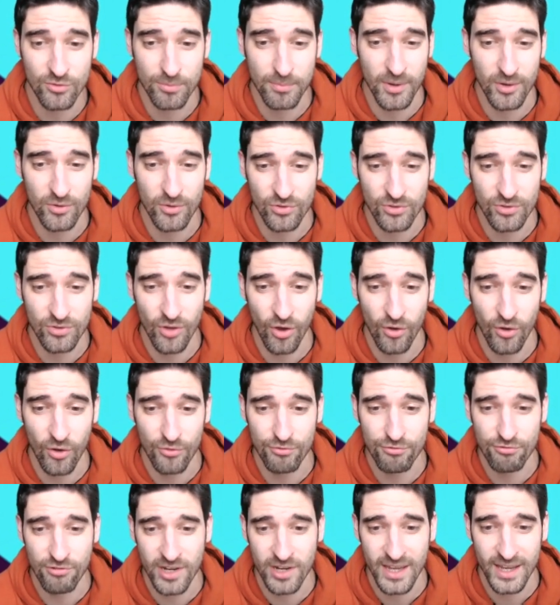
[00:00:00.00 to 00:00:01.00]
most
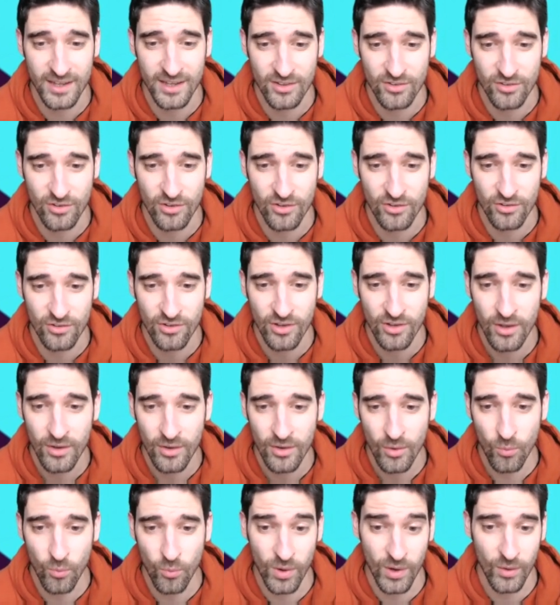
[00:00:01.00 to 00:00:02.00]
non-free hitters
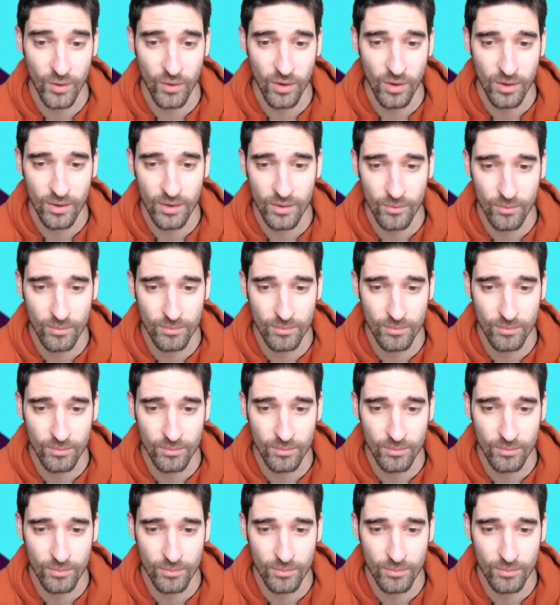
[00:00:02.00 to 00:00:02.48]
will,